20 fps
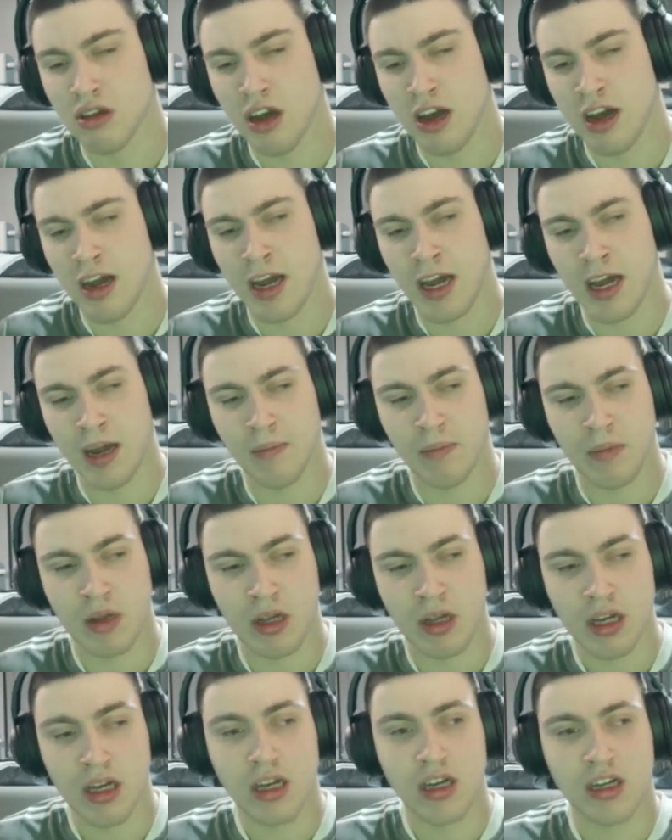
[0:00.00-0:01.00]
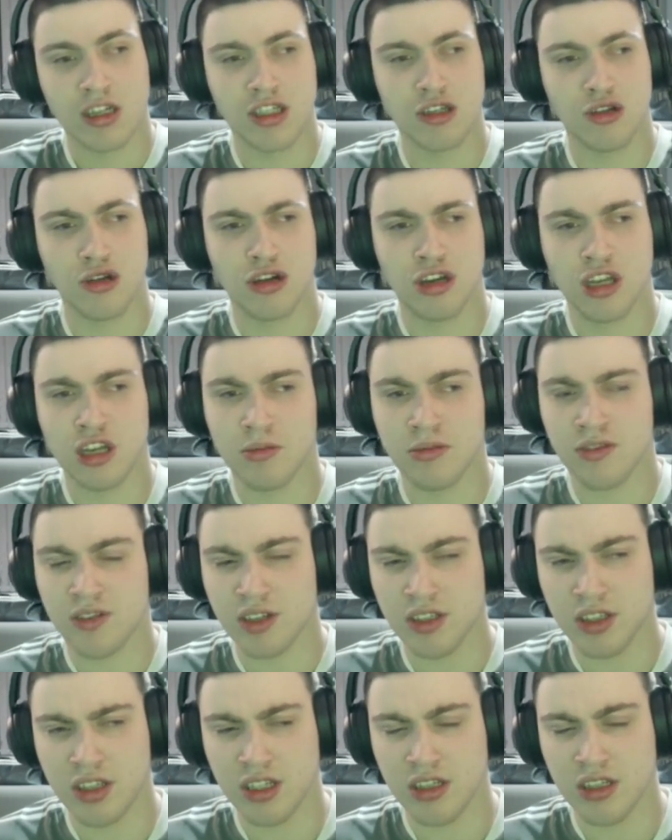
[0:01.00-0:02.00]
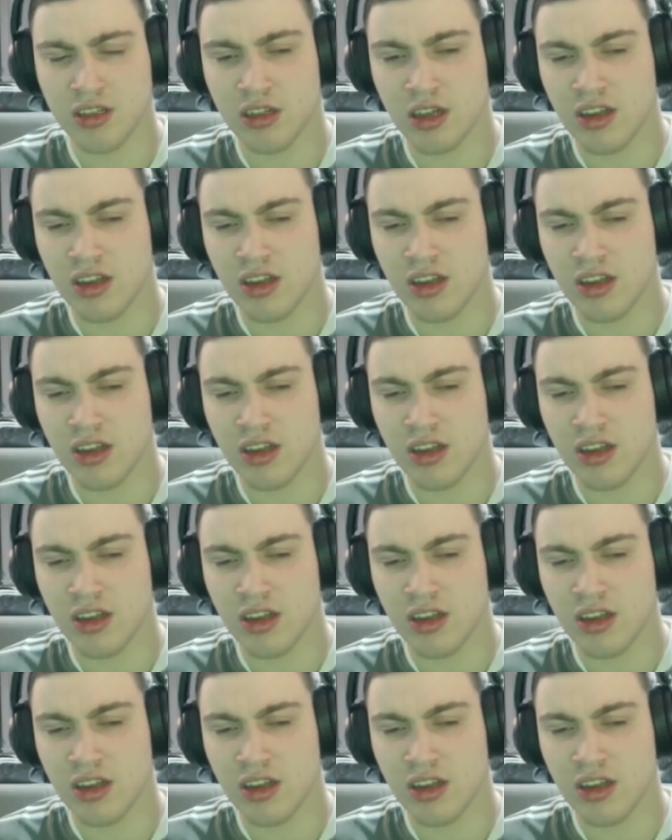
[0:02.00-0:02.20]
Because you look at it, we've conceded,